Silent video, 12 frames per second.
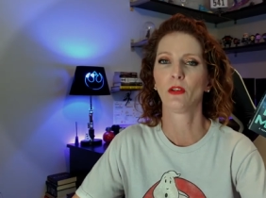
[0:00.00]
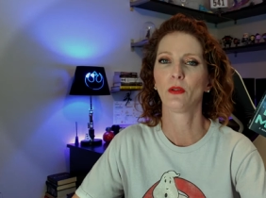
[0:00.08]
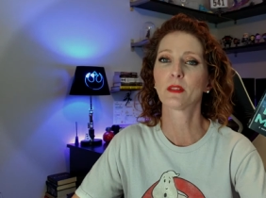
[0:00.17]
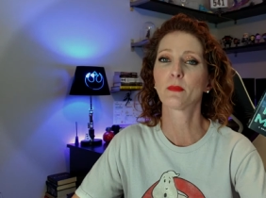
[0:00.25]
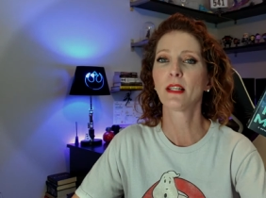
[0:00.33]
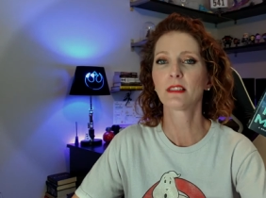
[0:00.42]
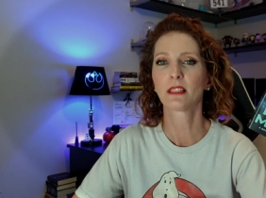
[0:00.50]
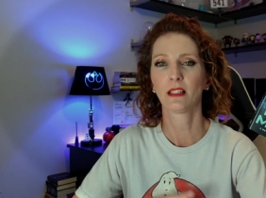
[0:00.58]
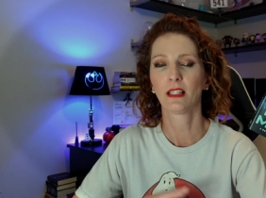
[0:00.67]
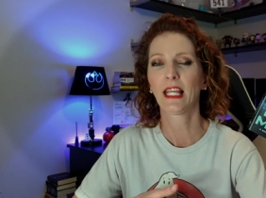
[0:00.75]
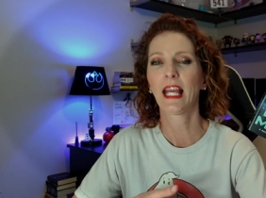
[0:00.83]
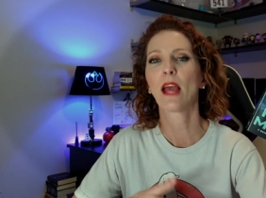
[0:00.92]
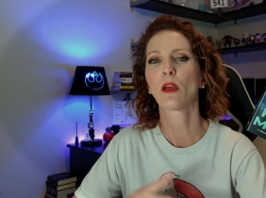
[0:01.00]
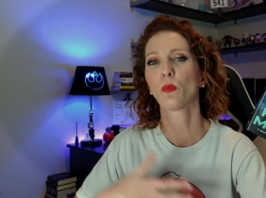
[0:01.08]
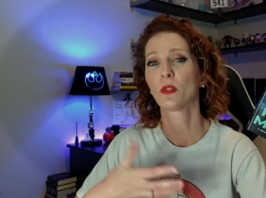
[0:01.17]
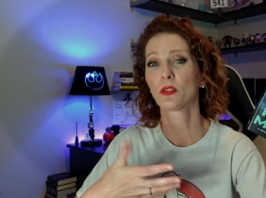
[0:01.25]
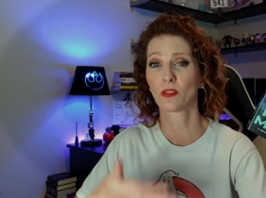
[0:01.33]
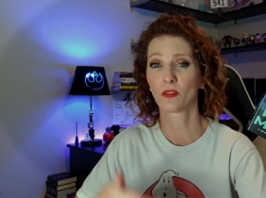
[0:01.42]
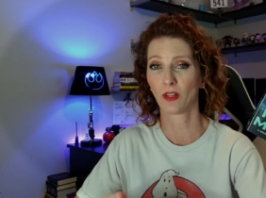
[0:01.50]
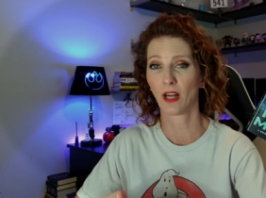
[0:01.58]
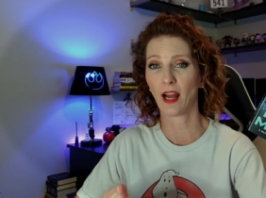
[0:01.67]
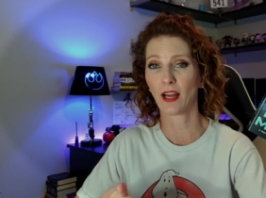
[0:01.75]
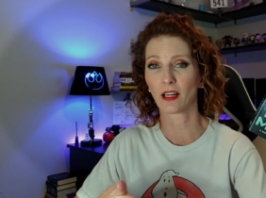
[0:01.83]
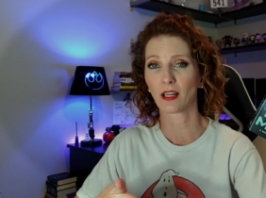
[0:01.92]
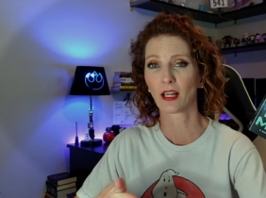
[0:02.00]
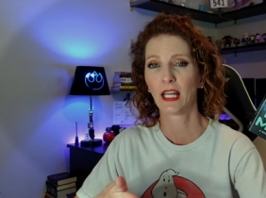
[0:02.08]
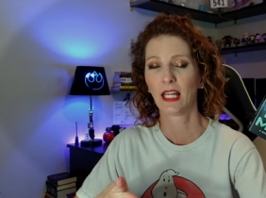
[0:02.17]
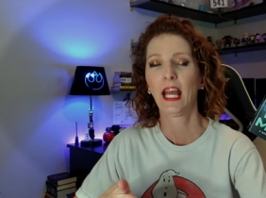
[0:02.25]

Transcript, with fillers: who is basically a wizard for hire.